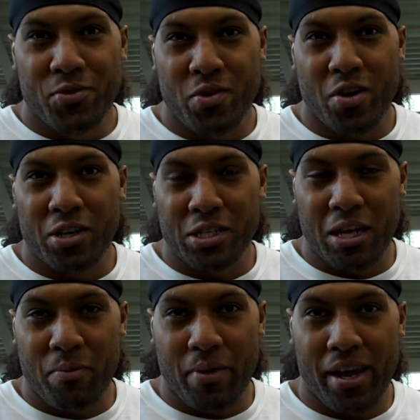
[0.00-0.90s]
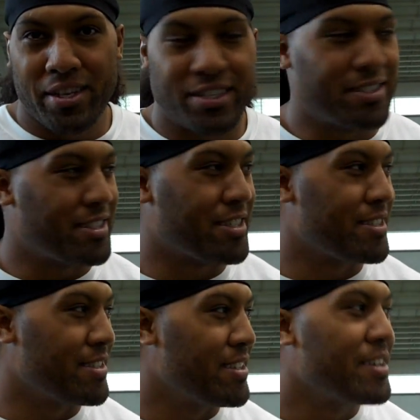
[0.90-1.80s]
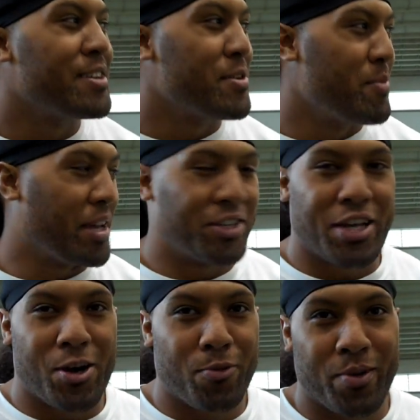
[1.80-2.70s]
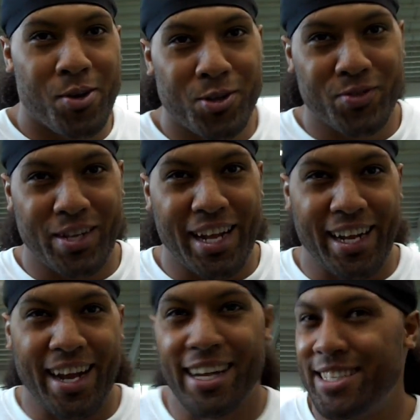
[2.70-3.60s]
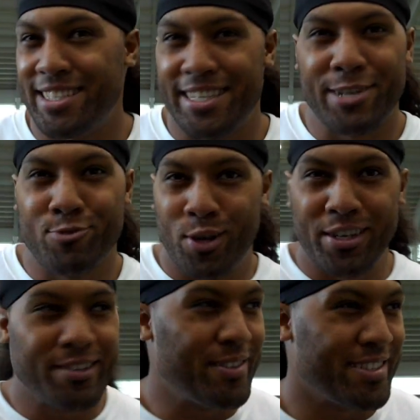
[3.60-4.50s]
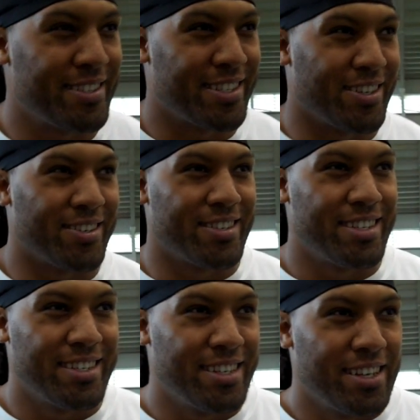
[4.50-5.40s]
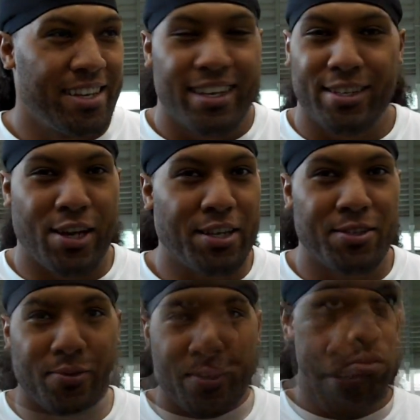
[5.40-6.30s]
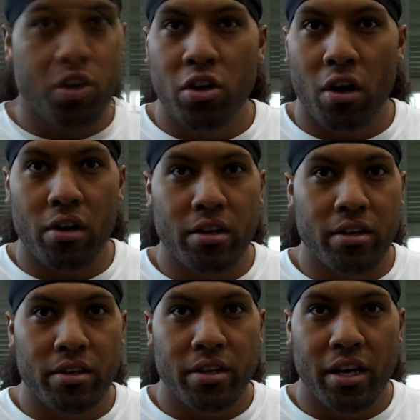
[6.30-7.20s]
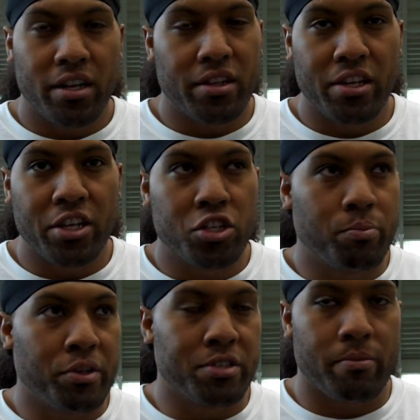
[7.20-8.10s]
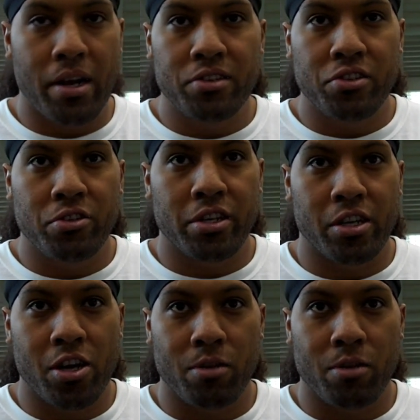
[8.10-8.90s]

we were on the same page and just making sure I open holes for that guy and just let him run. So it's awesome. Just work hard. Anything that you put your mind to, you can